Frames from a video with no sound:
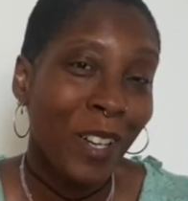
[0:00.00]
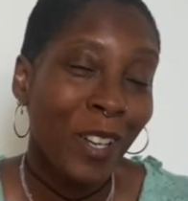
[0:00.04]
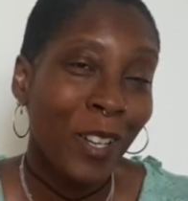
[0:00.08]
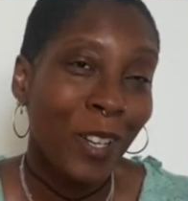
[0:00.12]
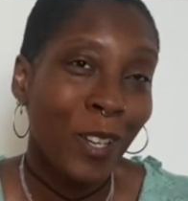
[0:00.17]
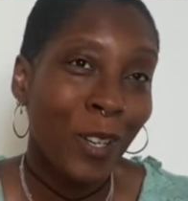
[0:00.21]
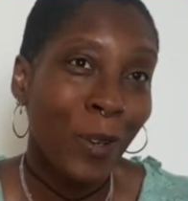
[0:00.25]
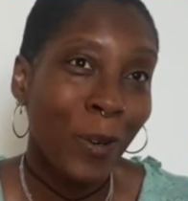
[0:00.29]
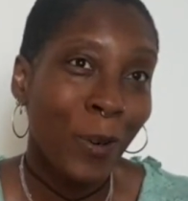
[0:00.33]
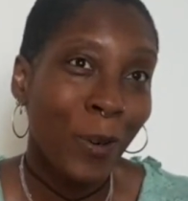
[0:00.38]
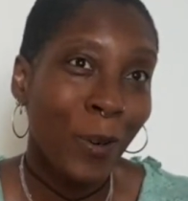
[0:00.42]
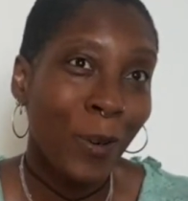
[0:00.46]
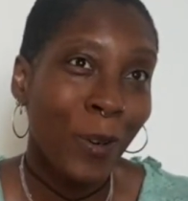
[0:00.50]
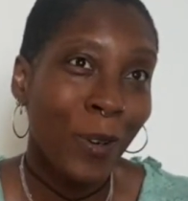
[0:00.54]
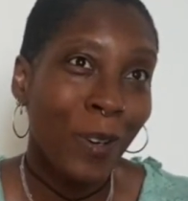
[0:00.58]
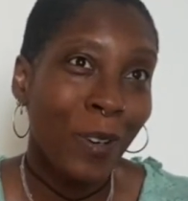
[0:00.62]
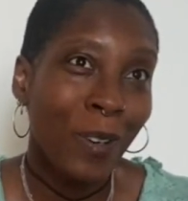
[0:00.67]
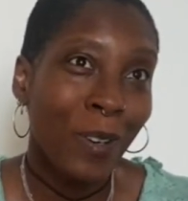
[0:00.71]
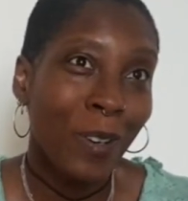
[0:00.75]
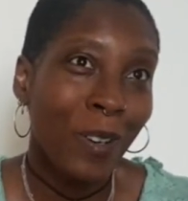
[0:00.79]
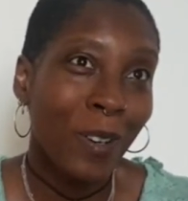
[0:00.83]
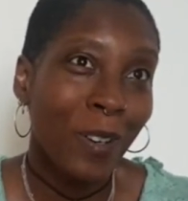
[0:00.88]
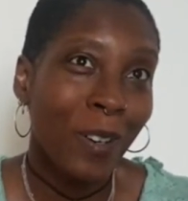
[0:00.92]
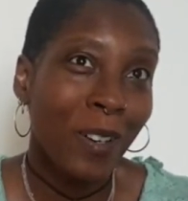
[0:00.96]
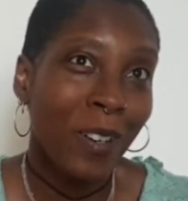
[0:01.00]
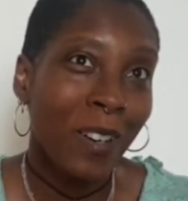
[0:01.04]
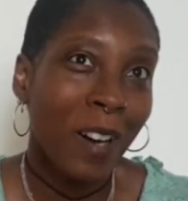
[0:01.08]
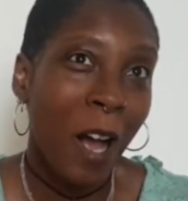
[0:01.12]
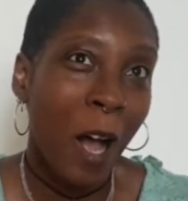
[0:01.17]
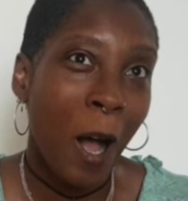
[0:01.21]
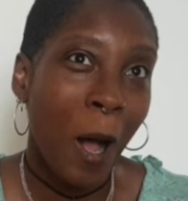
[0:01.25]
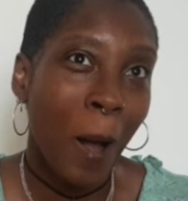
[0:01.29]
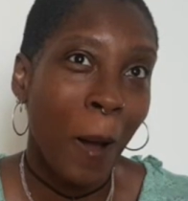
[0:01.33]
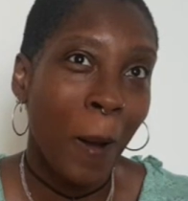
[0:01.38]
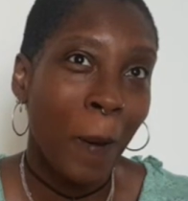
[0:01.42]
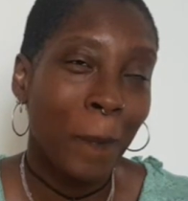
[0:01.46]
your
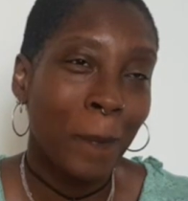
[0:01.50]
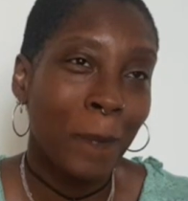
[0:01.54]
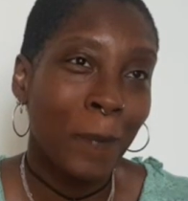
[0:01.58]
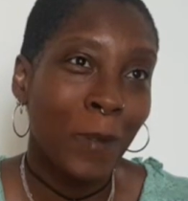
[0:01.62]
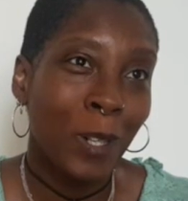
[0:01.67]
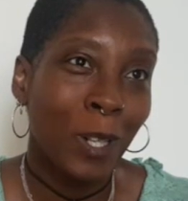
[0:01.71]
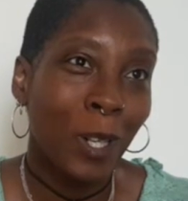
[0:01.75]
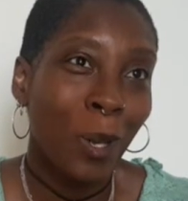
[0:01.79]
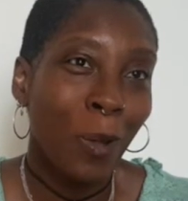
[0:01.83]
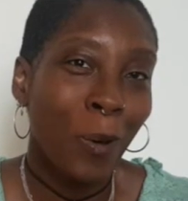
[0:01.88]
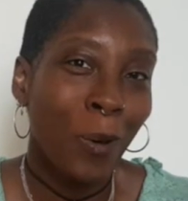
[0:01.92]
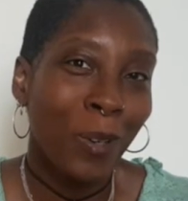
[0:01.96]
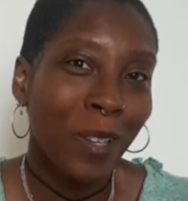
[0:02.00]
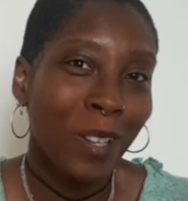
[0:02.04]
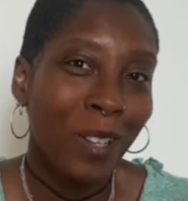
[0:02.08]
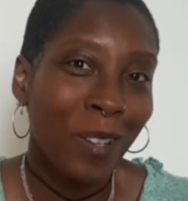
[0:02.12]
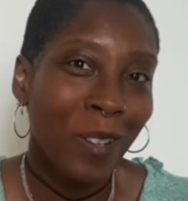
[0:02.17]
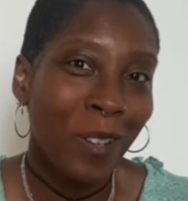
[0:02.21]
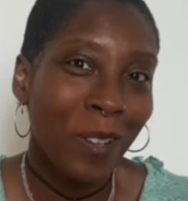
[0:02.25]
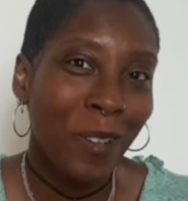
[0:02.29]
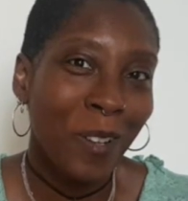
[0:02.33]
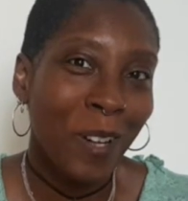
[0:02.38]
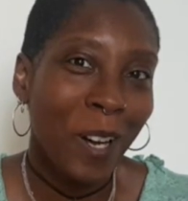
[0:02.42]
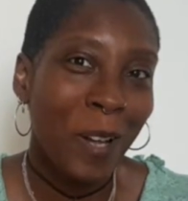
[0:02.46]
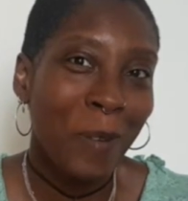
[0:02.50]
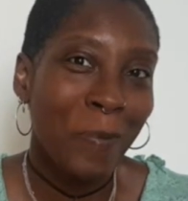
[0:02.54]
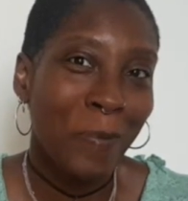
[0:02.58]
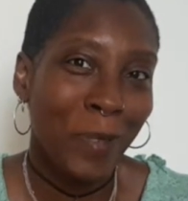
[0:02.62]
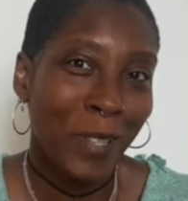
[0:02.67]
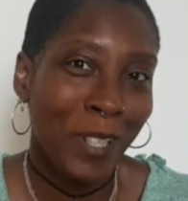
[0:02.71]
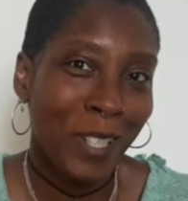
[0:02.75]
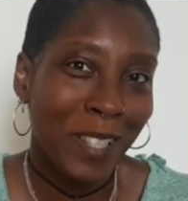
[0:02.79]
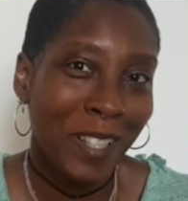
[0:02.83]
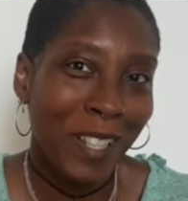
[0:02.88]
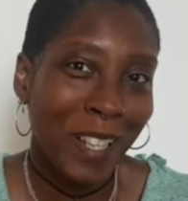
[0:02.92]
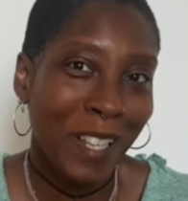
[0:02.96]
um, local High
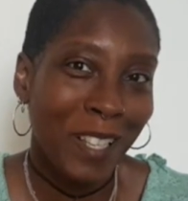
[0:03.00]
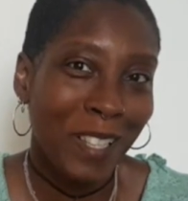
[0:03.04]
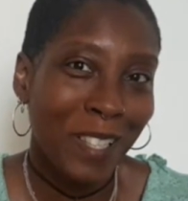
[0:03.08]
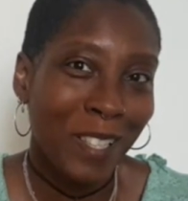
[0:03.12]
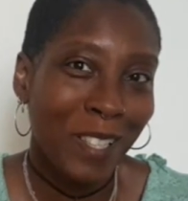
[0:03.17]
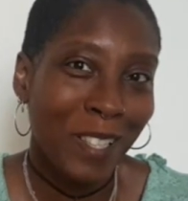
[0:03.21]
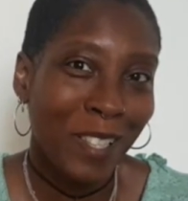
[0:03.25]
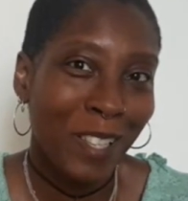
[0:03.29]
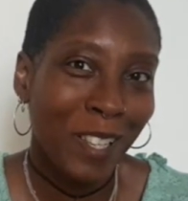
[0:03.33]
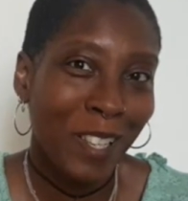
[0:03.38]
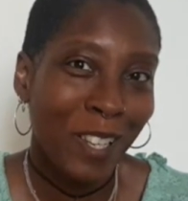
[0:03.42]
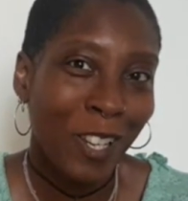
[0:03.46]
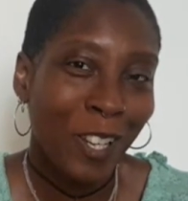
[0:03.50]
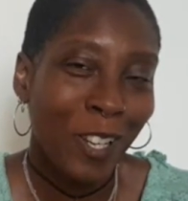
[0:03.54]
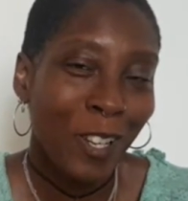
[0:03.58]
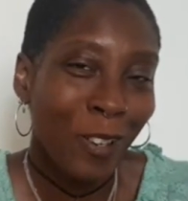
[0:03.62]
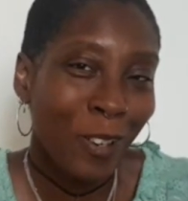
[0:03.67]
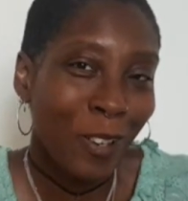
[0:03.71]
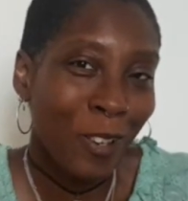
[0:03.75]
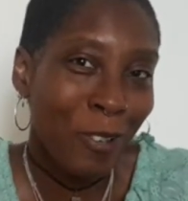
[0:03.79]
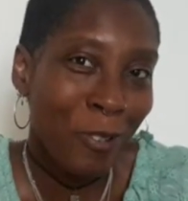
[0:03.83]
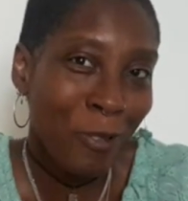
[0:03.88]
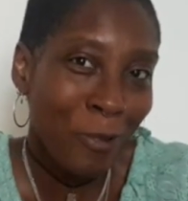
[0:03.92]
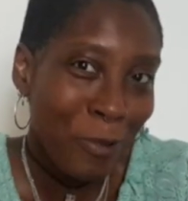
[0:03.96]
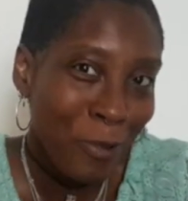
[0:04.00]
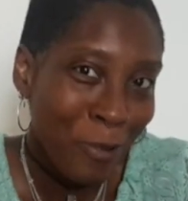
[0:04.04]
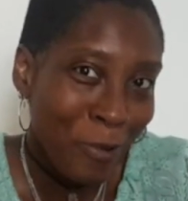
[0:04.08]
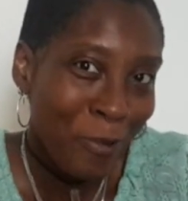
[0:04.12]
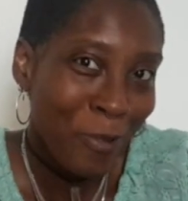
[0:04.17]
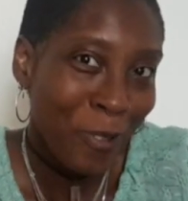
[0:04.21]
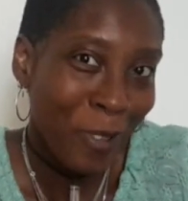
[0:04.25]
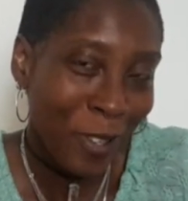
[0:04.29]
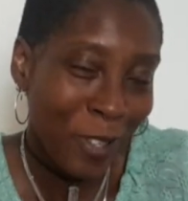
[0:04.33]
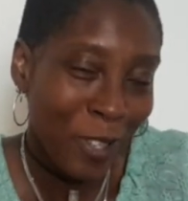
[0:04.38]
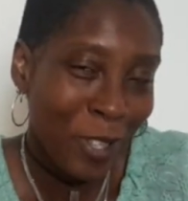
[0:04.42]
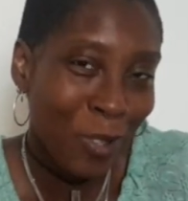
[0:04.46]
Priestess, your crew,
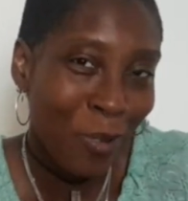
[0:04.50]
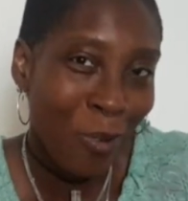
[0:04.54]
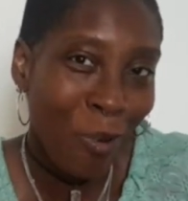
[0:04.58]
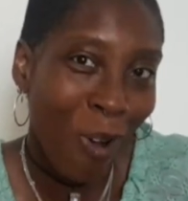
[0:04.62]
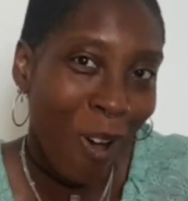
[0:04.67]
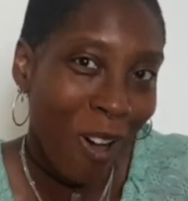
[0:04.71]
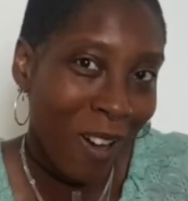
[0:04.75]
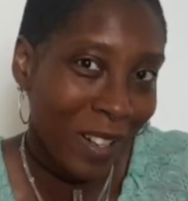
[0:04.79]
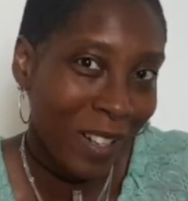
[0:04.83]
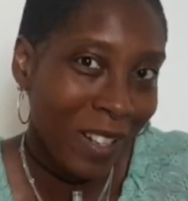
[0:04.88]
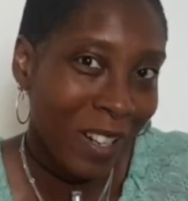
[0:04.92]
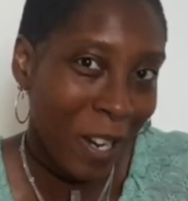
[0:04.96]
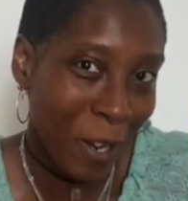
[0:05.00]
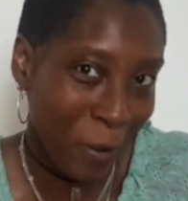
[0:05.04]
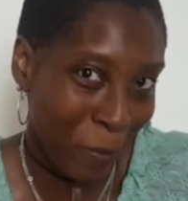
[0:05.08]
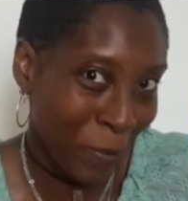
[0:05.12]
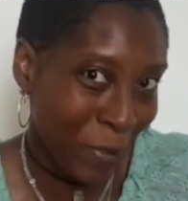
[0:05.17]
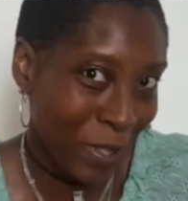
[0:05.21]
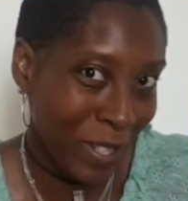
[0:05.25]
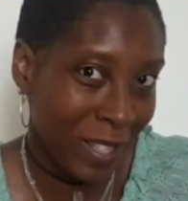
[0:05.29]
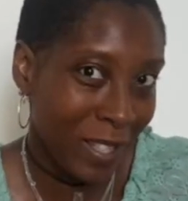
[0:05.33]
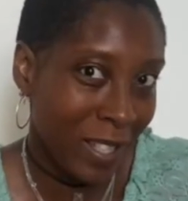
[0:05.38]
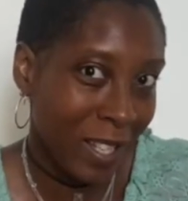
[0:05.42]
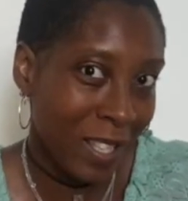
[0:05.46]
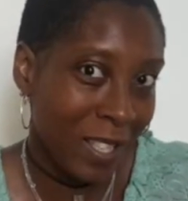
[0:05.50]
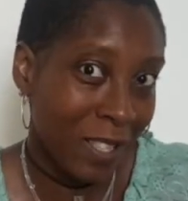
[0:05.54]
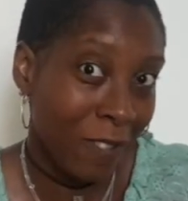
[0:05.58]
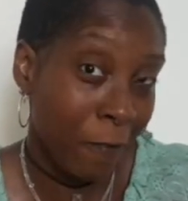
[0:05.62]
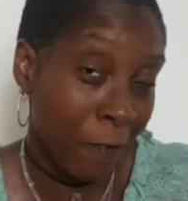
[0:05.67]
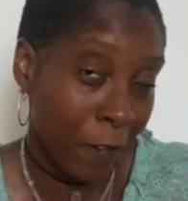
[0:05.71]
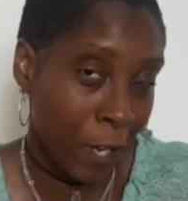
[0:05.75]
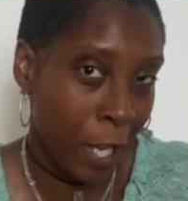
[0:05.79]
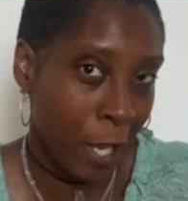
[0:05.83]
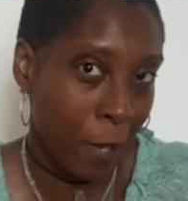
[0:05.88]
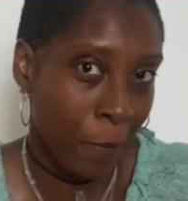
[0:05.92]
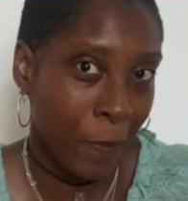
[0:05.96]
your squad, High Priestess
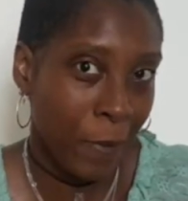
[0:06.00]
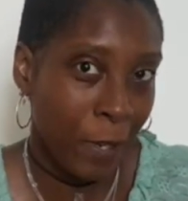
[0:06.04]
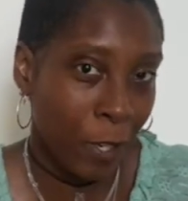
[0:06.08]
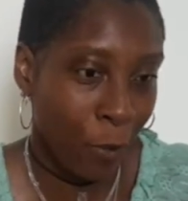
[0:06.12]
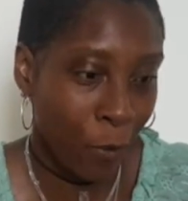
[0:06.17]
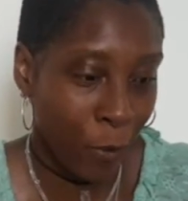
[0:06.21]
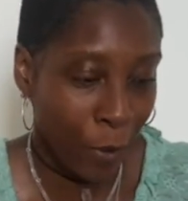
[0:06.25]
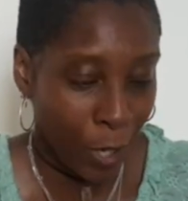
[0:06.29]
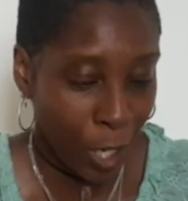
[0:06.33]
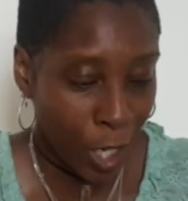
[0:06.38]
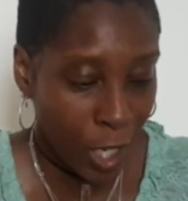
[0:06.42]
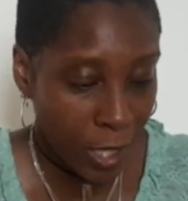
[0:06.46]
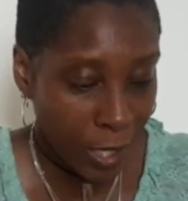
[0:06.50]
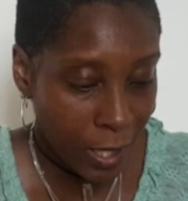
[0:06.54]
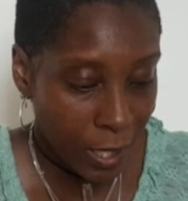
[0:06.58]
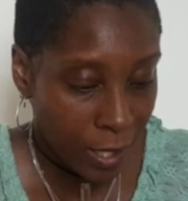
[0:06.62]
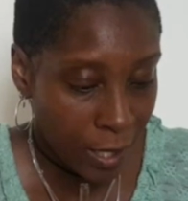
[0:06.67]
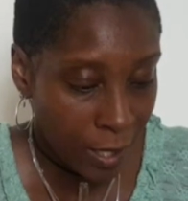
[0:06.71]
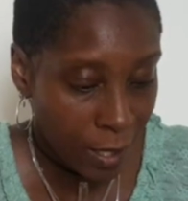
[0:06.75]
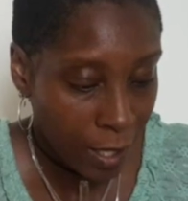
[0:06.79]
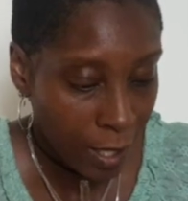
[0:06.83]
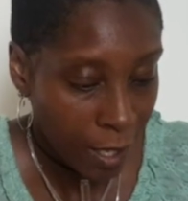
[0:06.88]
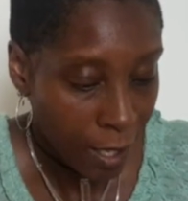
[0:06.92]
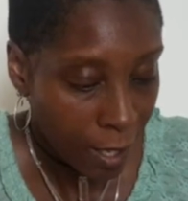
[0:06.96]
vibe, Aquarius.